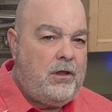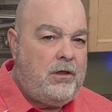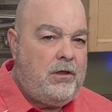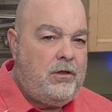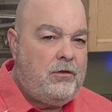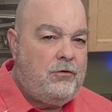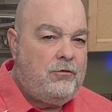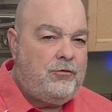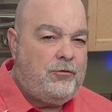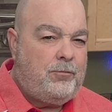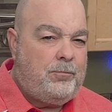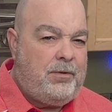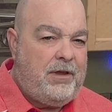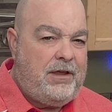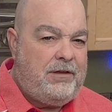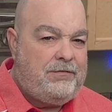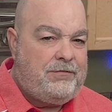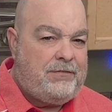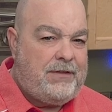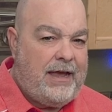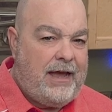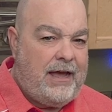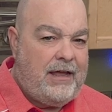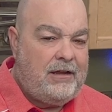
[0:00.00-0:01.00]
to use
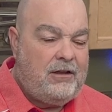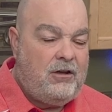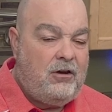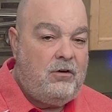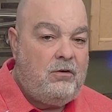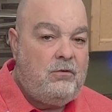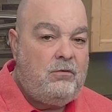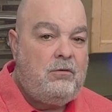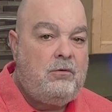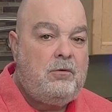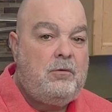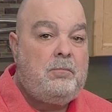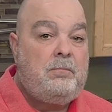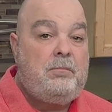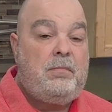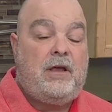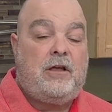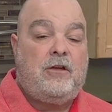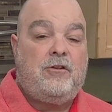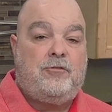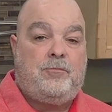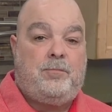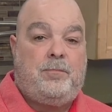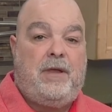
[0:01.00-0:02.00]
beef tallow
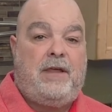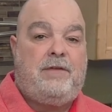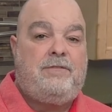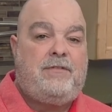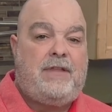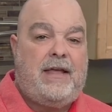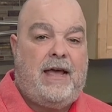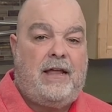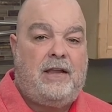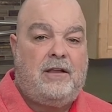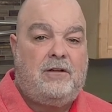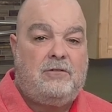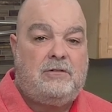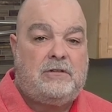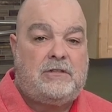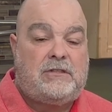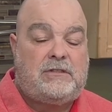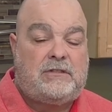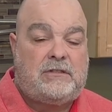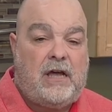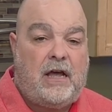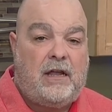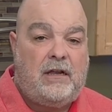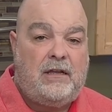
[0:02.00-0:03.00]
because beef tallow is
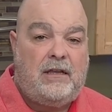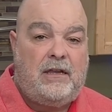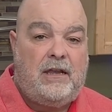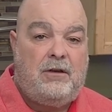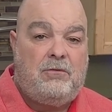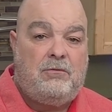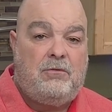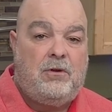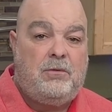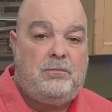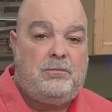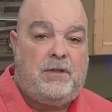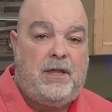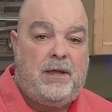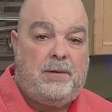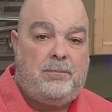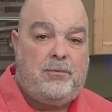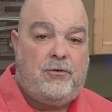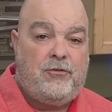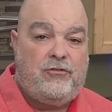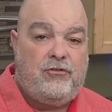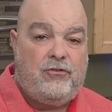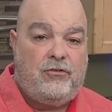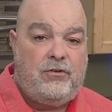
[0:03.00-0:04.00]
solid at room
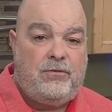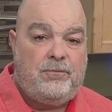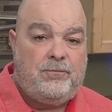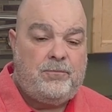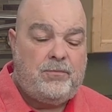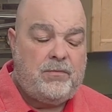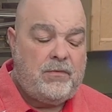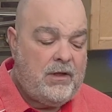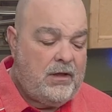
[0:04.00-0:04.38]
temperature,